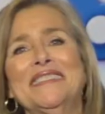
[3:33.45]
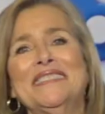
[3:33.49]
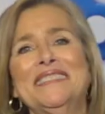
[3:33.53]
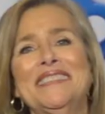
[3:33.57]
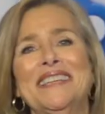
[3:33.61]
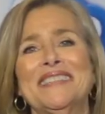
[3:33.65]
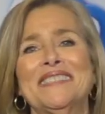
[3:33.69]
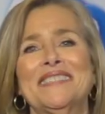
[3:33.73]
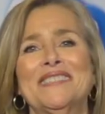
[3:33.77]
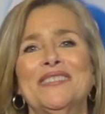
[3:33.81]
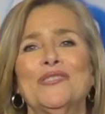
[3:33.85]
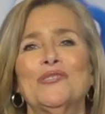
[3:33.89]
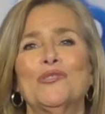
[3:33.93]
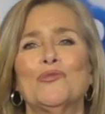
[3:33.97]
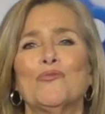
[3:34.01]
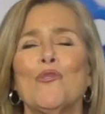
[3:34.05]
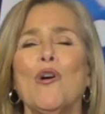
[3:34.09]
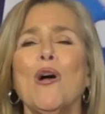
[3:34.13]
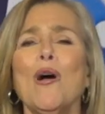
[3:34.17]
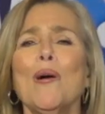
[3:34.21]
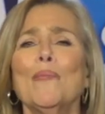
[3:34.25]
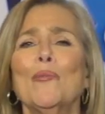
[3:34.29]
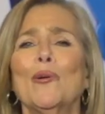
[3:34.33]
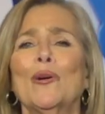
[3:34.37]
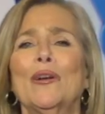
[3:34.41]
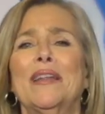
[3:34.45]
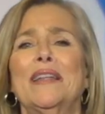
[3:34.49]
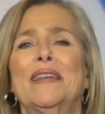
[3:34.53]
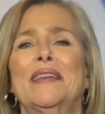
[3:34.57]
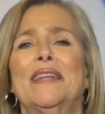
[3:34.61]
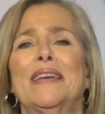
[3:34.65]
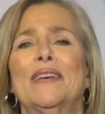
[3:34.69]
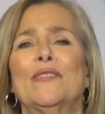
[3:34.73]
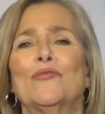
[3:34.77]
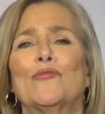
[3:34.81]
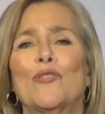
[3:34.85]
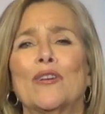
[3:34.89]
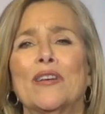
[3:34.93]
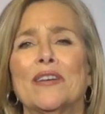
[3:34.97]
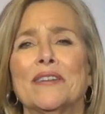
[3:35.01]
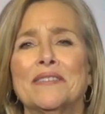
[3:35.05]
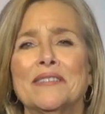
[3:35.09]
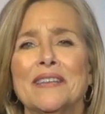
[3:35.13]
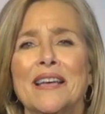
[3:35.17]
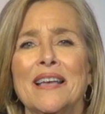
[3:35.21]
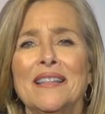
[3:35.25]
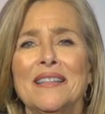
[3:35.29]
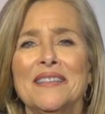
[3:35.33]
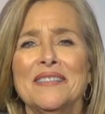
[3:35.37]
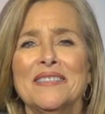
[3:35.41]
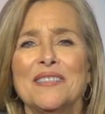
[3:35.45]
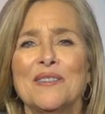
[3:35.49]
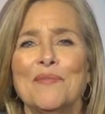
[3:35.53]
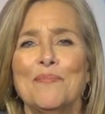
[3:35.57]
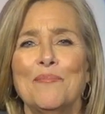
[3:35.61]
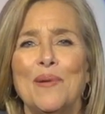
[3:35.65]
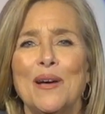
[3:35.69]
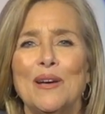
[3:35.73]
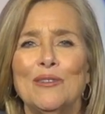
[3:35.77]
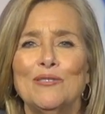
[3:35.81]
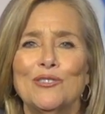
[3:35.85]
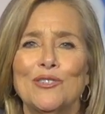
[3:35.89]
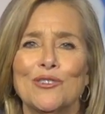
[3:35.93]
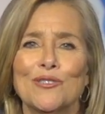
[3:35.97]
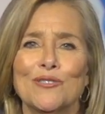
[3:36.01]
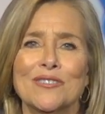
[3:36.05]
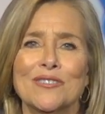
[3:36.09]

contestants, Robert and Andrea. Tell us about